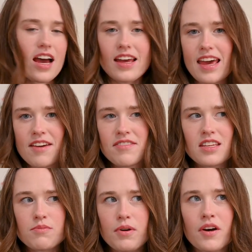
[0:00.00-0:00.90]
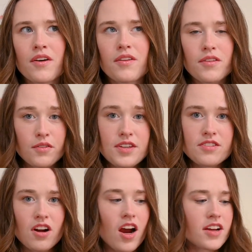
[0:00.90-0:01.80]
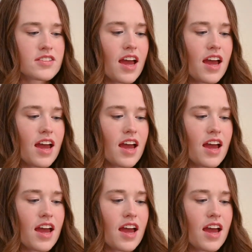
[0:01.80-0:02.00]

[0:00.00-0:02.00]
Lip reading: I gave this book 3 stars.